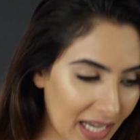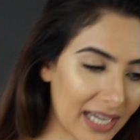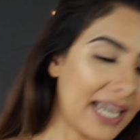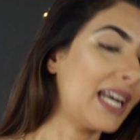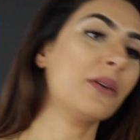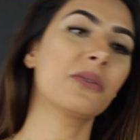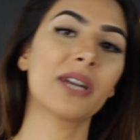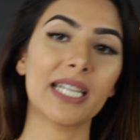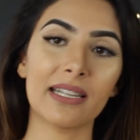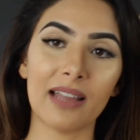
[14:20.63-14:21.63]
Again, I
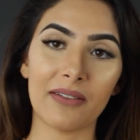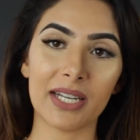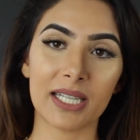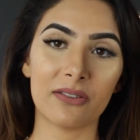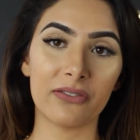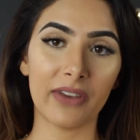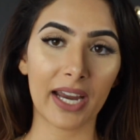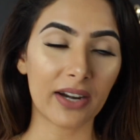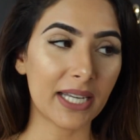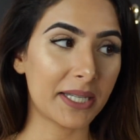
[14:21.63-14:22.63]
really love it. It's
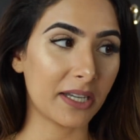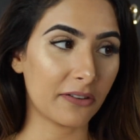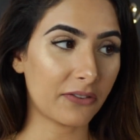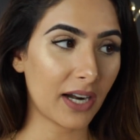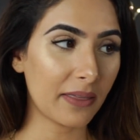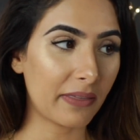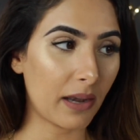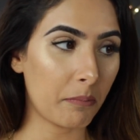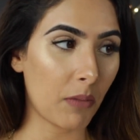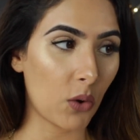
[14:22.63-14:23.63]
very different
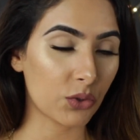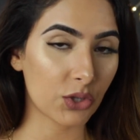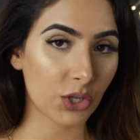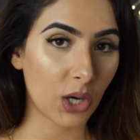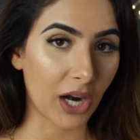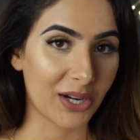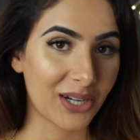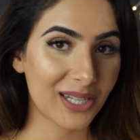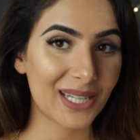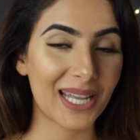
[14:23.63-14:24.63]
than most
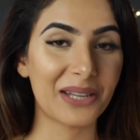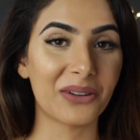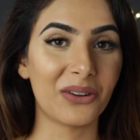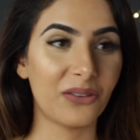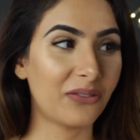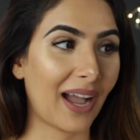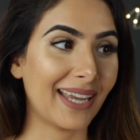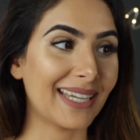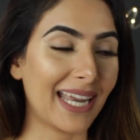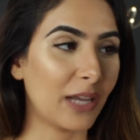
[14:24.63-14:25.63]
garters that you'll
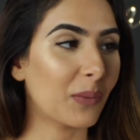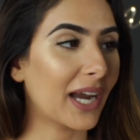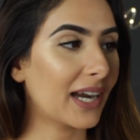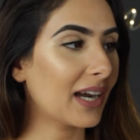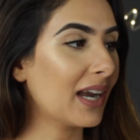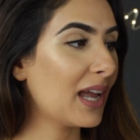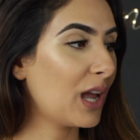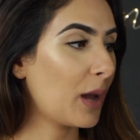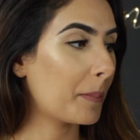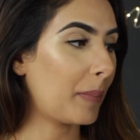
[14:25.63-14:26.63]
find anywhere,
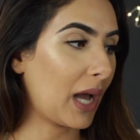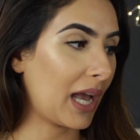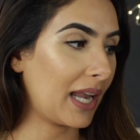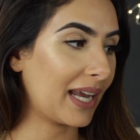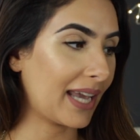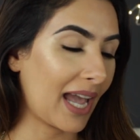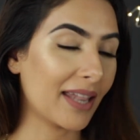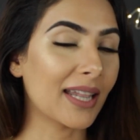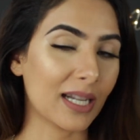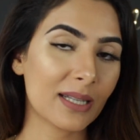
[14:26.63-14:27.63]
but
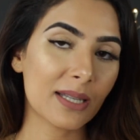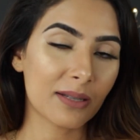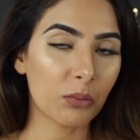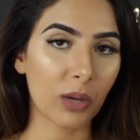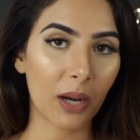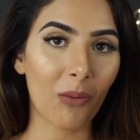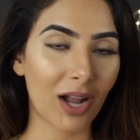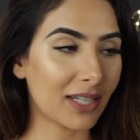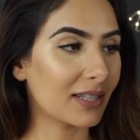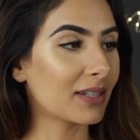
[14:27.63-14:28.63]
again, that's what I
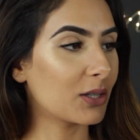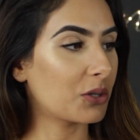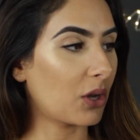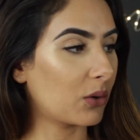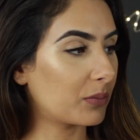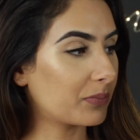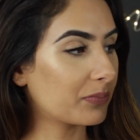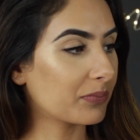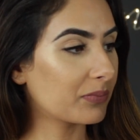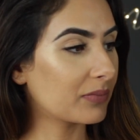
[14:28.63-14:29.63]
want. So,
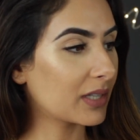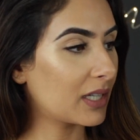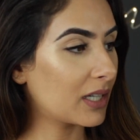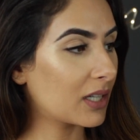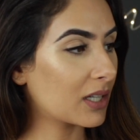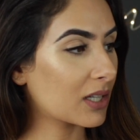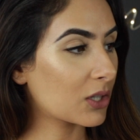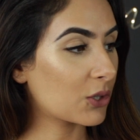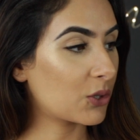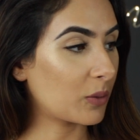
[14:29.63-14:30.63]

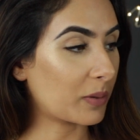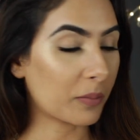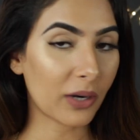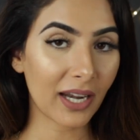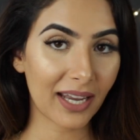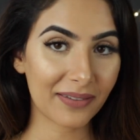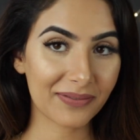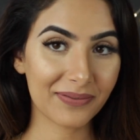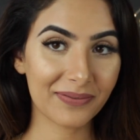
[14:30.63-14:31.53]
super pretty.